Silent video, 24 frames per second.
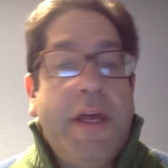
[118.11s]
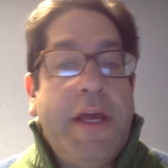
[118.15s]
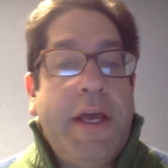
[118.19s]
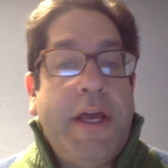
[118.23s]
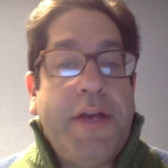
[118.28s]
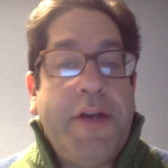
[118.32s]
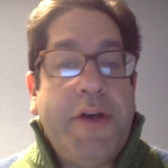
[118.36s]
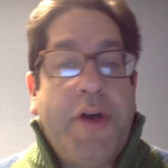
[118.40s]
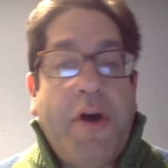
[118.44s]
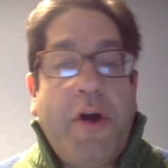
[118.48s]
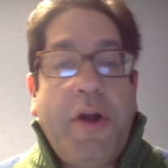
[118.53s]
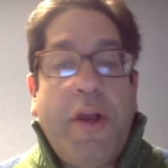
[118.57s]

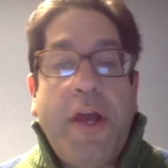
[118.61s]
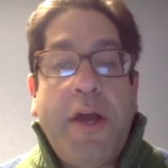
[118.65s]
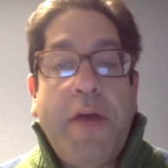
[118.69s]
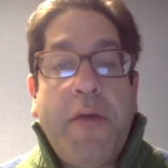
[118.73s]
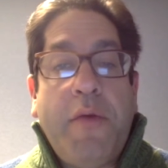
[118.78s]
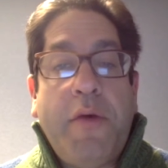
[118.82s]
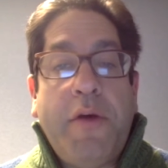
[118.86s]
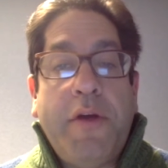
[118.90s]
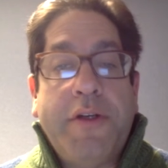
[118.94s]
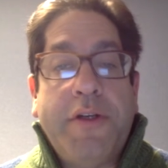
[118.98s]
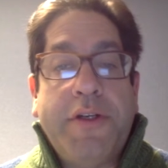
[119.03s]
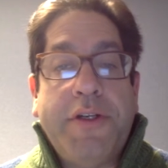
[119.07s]
and all I
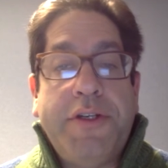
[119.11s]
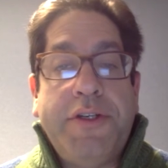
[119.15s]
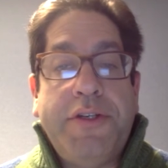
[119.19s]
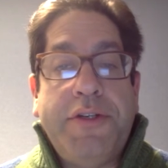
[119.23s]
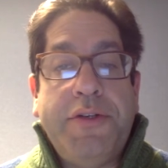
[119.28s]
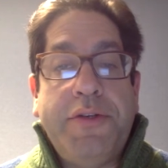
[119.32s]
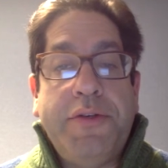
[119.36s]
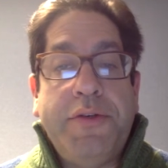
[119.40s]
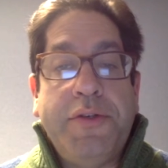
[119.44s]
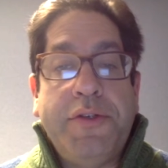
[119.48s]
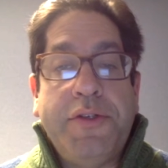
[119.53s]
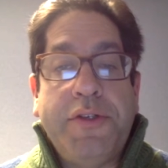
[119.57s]
want to
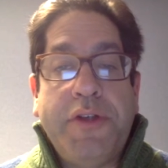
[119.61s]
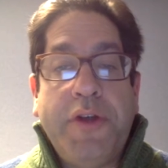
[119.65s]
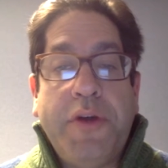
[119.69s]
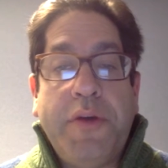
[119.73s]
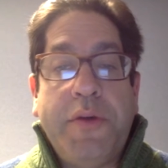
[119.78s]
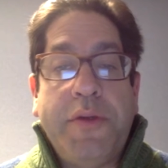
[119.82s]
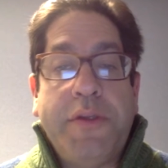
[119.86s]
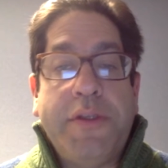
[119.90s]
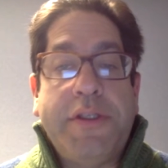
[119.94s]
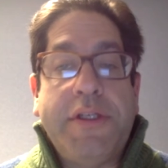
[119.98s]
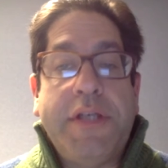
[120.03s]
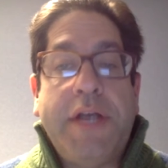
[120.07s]
do is go
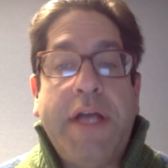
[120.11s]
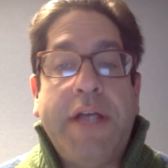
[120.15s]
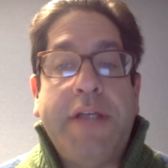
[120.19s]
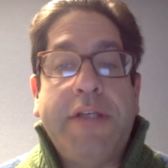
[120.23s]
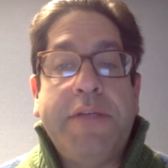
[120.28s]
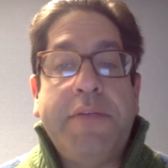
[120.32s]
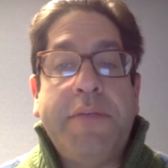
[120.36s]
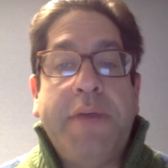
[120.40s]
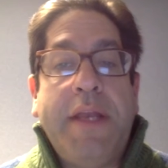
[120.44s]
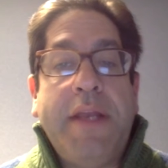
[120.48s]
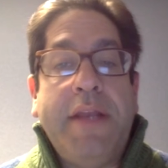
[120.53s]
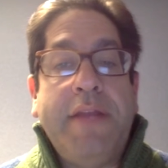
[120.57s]
inside
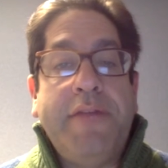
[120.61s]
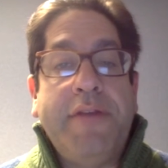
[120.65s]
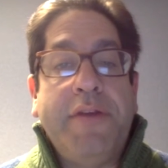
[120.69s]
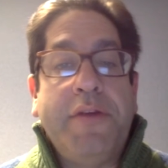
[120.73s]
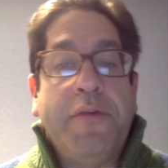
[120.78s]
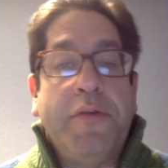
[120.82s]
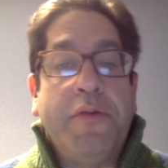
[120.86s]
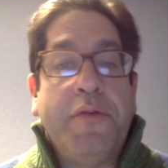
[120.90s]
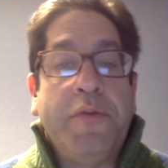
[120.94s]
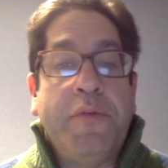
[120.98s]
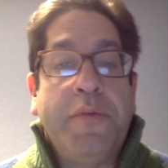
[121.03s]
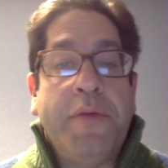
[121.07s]
to my
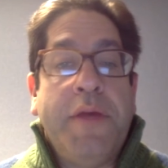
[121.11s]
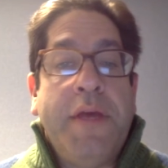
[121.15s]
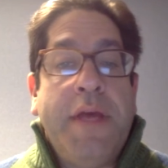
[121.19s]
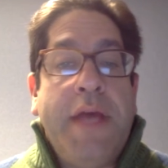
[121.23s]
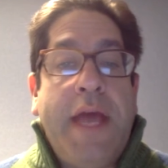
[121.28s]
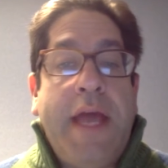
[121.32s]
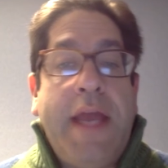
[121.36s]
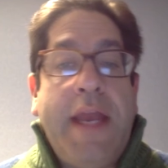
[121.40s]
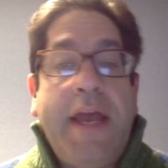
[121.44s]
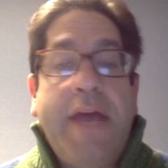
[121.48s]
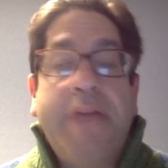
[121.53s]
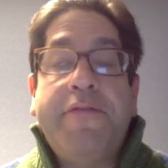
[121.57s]
living room
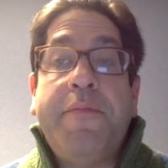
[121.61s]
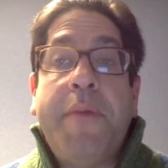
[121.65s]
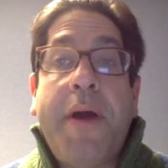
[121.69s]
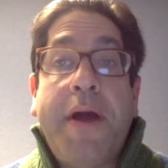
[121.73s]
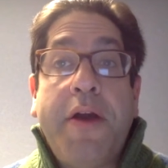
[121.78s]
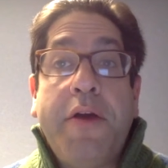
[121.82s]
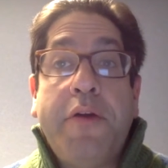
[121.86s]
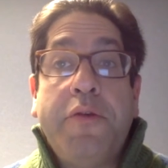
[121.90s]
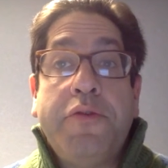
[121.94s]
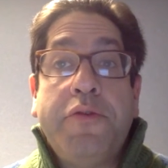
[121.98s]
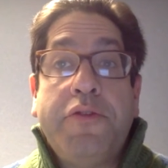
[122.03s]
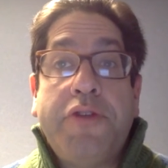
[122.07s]
and have
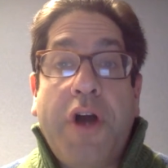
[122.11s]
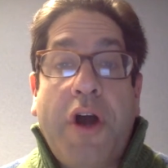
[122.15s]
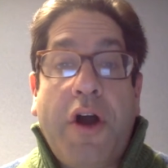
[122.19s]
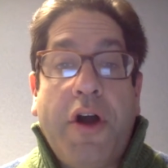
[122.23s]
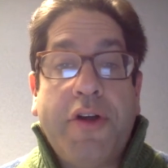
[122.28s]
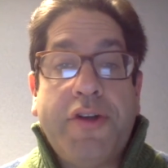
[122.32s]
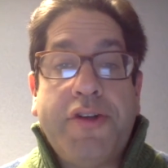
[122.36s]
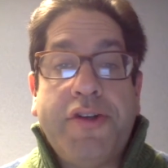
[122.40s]
my own talk